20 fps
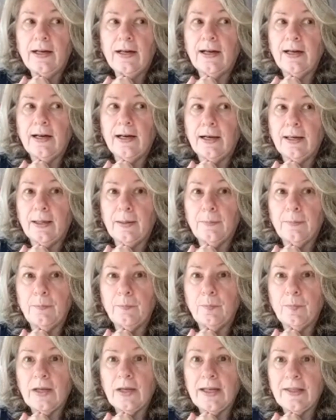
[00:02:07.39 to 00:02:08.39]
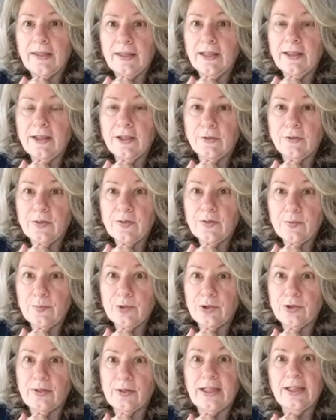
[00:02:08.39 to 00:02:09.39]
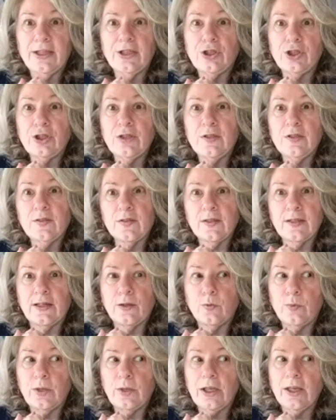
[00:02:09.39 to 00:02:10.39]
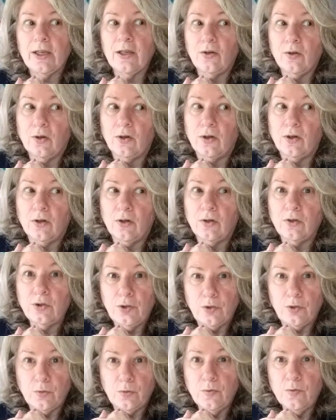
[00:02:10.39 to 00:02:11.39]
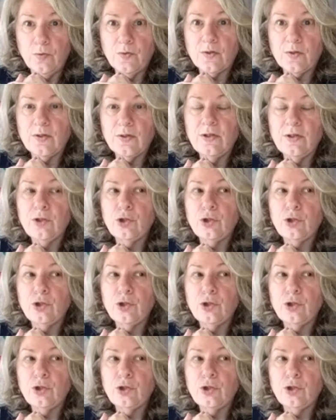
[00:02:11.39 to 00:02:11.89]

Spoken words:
I think there are some strategies that we can all use